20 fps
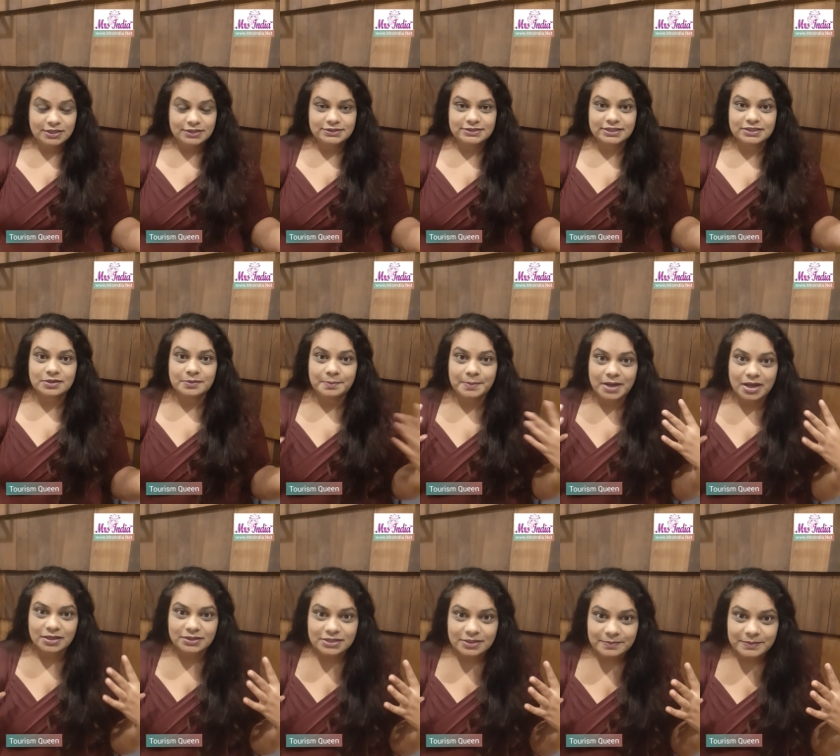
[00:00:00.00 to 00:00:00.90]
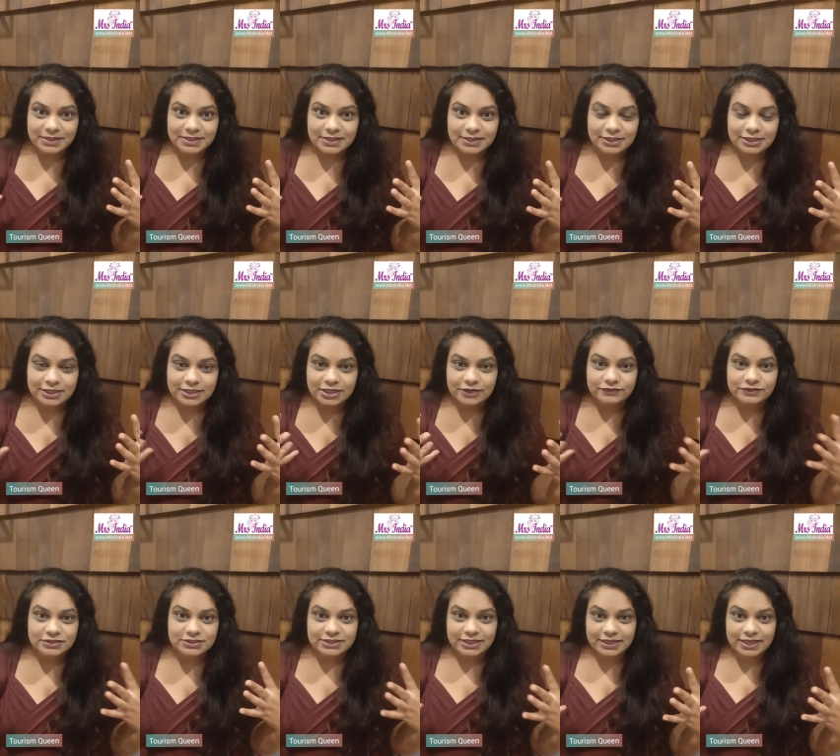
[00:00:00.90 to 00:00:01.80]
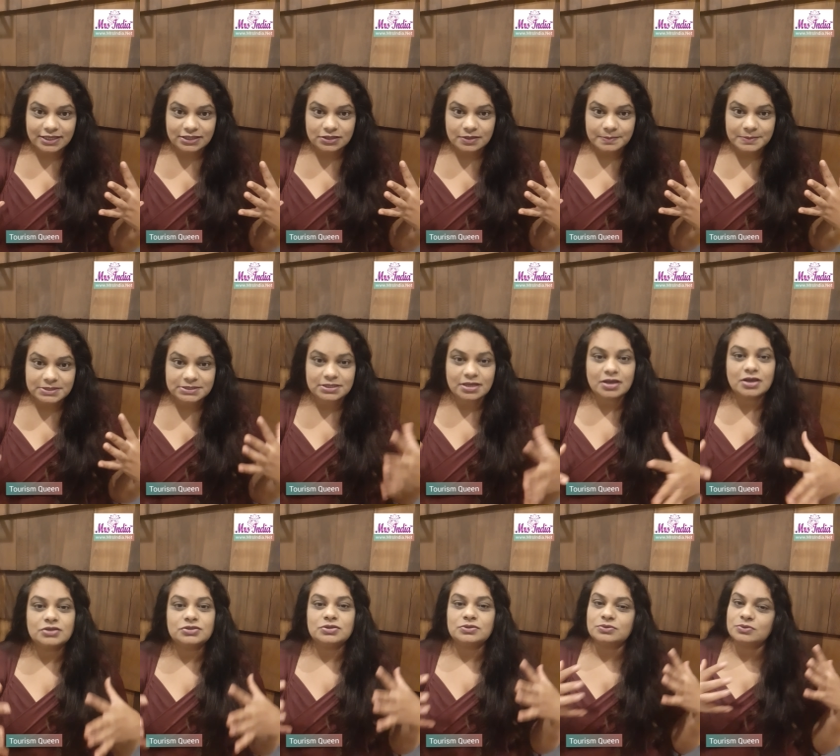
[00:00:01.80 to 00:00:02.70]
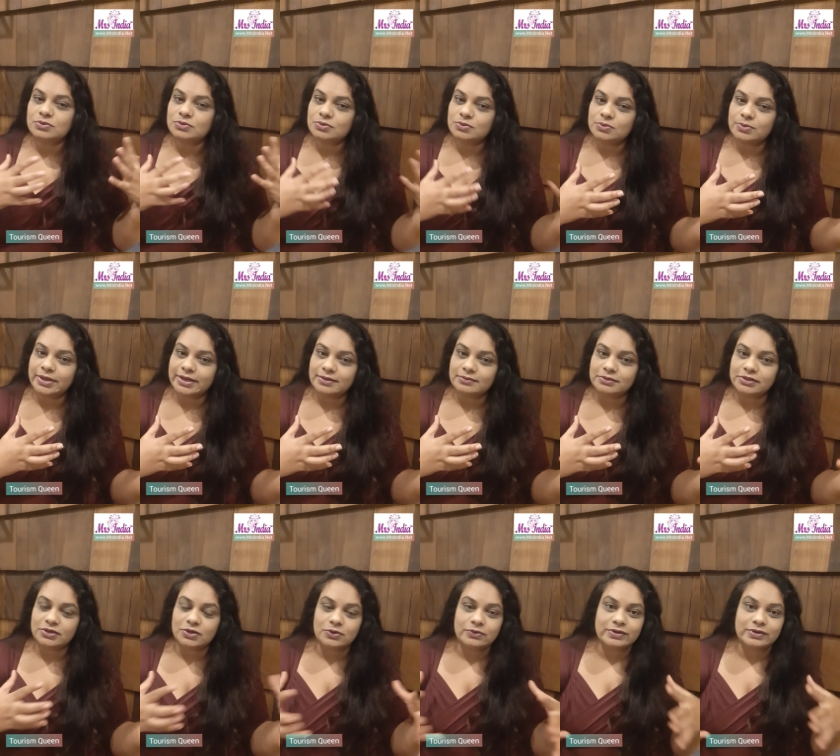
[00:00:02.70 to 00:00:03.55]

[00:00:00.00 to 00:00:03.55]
take a bath immediately after taking the massage, or go and, you know,